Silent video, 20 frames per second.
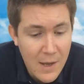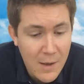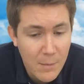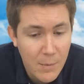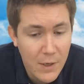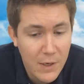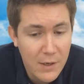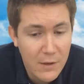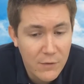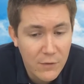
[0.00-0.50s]

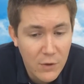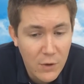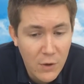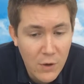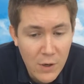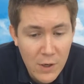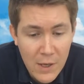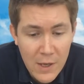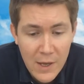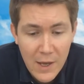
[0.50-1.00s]
But if
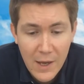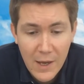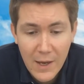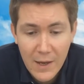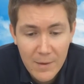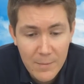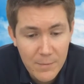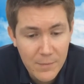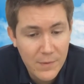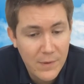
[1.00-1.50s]
you're,
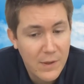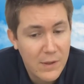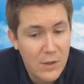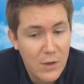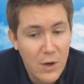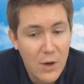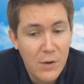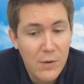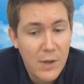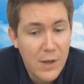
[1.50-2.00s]
um, you
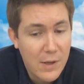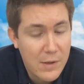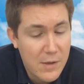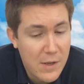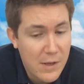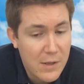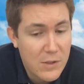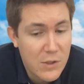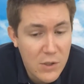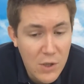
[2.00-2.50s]
know, a,
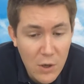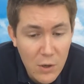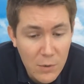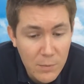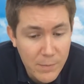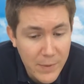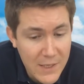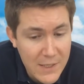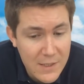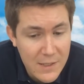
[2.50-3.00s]
a, sole
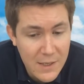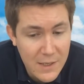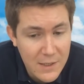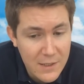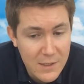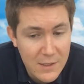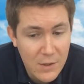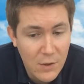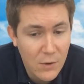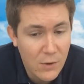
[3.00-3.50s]

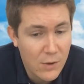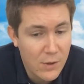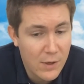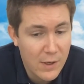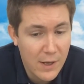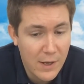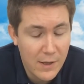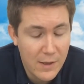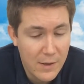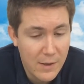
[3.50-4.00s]
business or
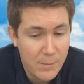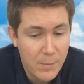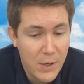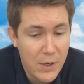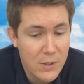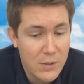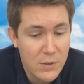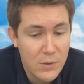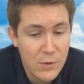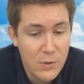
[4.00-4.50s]
a, a
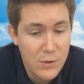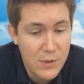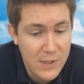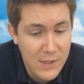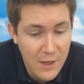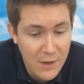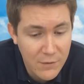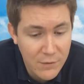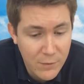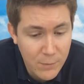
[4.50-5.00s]
person who's
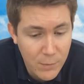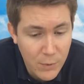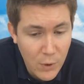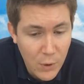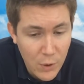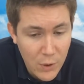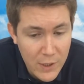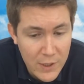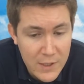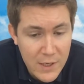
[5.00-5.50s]

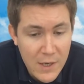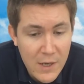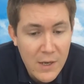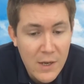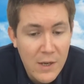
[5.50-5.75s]
self-employed,